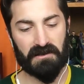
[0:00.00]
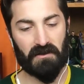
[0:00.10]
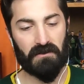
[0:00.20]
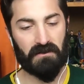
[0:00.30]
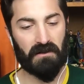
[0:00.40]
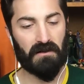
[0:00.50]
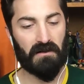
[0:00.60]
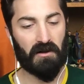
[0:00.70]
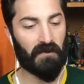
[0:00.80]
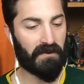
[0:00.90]
so
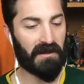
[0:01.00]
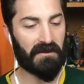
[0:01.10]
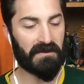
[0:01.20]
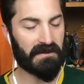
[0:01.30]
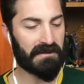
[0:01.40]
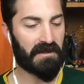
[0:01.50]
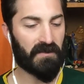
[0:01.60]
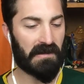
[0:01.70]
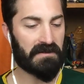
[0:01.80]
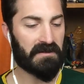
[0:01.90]
hopefully those things
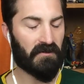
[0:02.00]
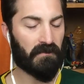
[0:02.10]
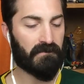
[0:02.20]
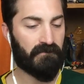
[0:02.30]
come out soon.